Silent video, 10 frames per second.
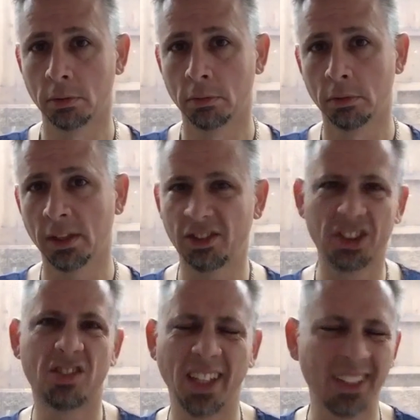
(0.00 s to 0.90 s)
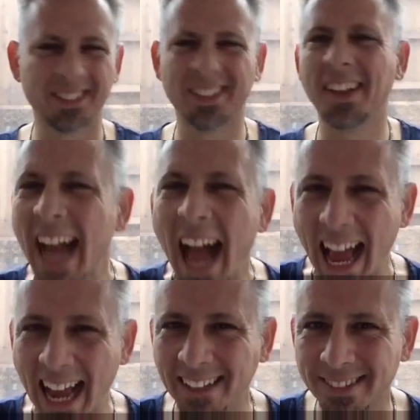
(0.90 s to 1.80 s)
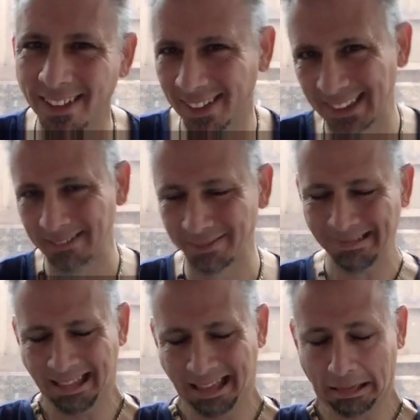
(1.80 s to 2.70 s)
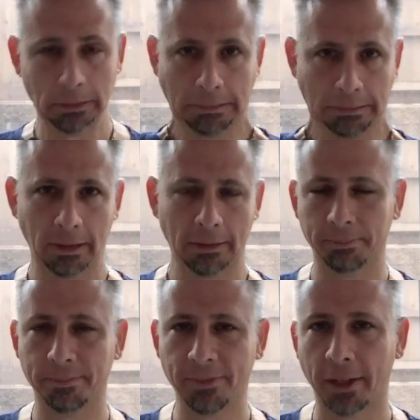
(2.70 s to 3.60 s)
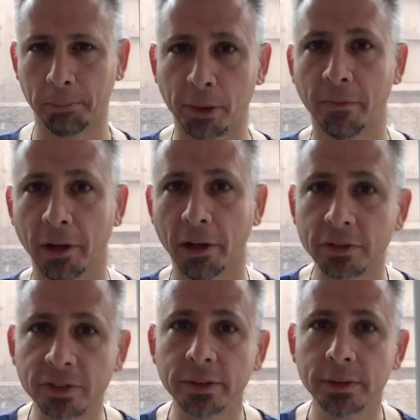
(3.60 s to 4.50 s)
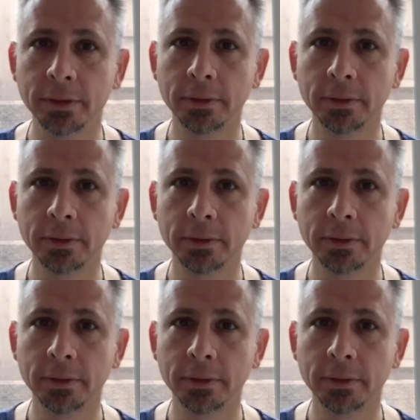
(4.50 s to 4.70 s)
that she's seen. Those other guys, you know, they're not, other fucking perverts.